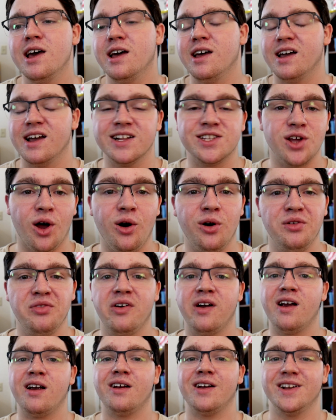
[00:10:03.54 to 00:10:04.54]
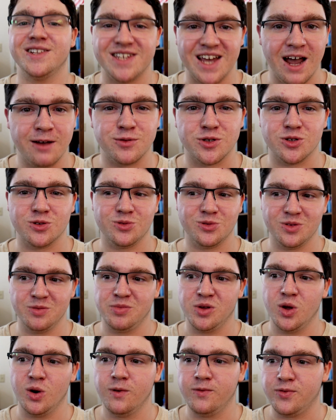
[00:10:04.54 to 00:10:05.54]
It's all there. It's absolutely
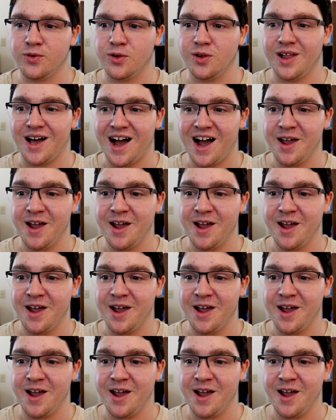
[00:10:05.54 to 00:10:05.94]
beautiful.